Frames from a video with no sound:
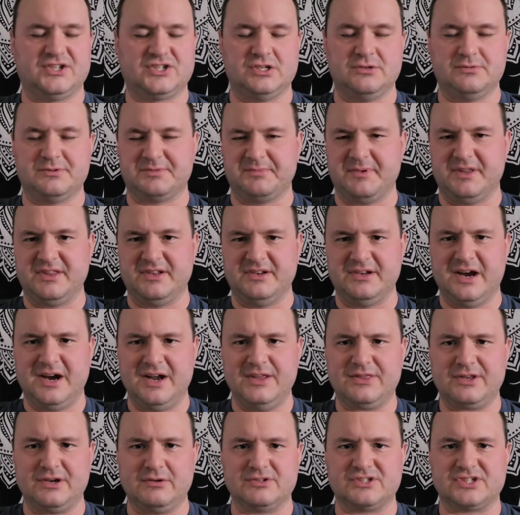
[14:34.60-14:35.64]
excuse me, the
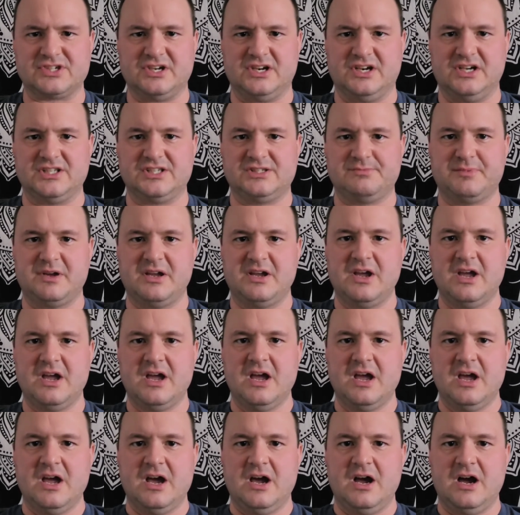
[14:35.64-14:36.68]
ninth house cusp,
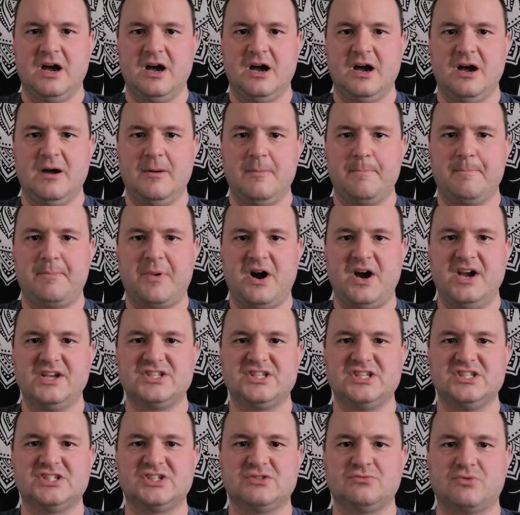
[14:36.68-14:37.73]
um,
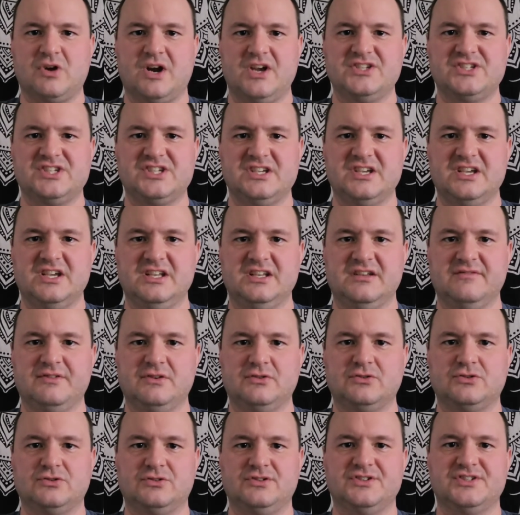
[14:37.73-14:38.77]
Pisces rising
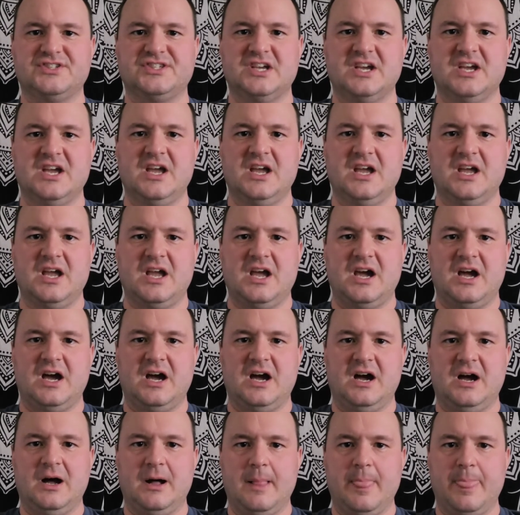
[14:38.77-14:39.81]
individuals
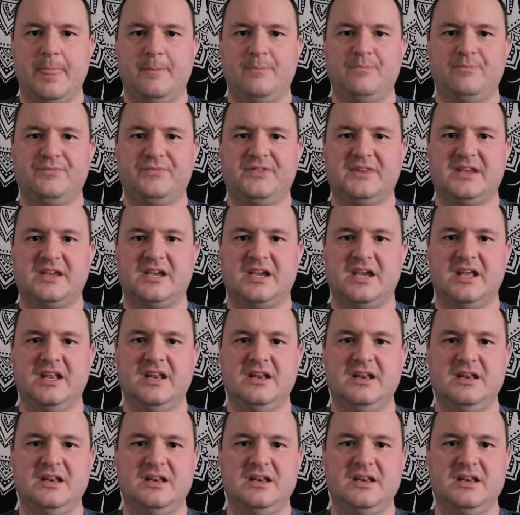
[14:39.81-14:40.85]
um,
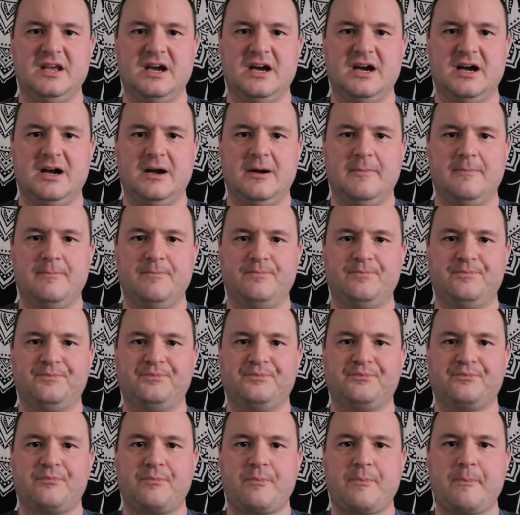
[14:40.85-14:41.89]
can
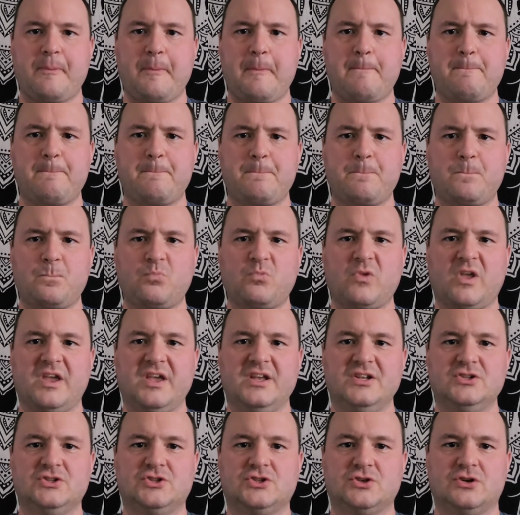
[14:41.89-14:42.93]
um,
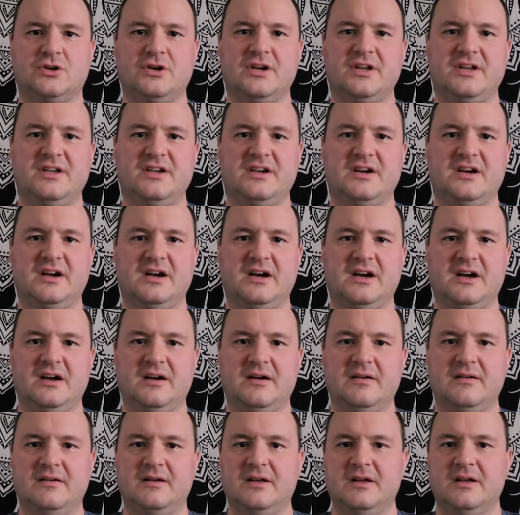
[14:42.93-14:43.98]
enjoy
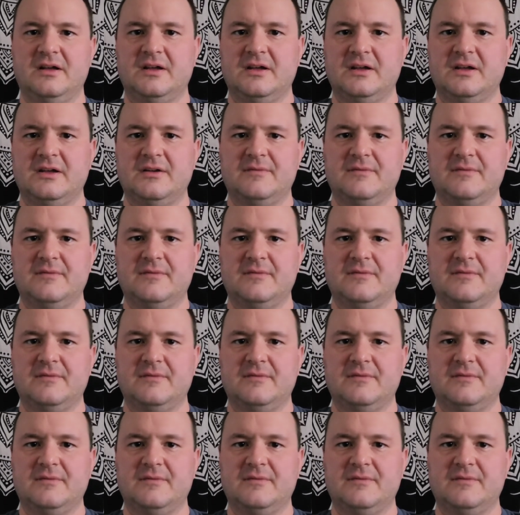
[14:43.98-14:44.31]
uh,